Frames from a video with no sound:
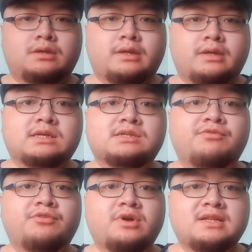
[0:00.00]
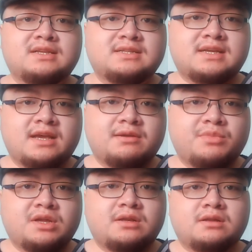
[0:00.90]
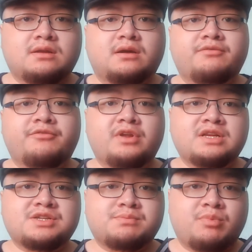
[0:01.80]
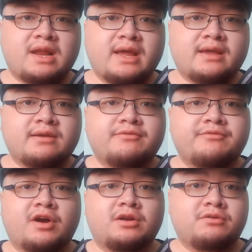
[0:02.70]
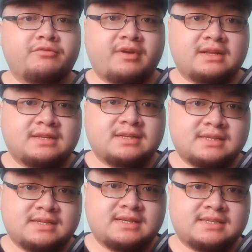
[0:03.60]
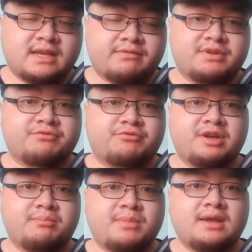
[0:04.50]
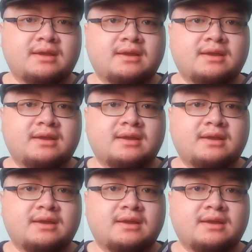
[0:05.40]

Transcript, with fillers: As for entertainment, I finished playing Final Fantasy VII Remake,